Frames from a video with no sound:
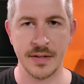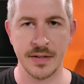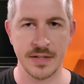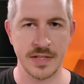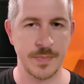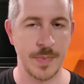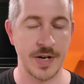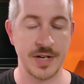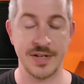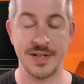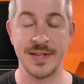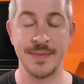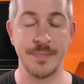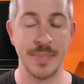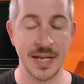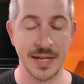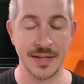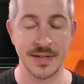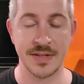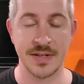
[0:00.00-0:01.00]
especially
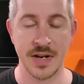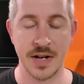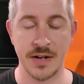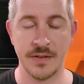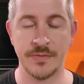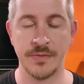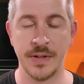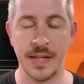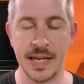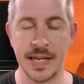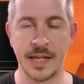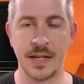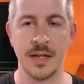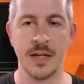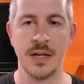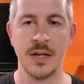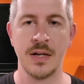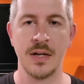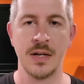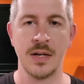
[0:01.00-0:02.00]
big stuff like
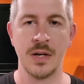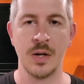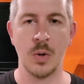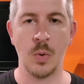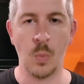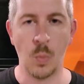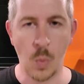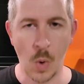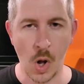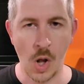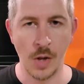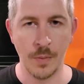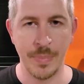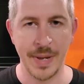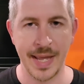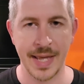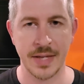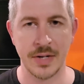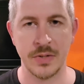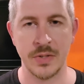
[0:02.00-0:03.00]
wall
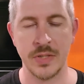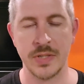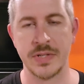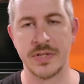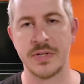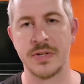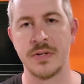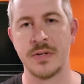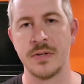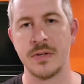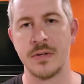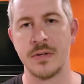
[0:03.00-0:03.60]
panels,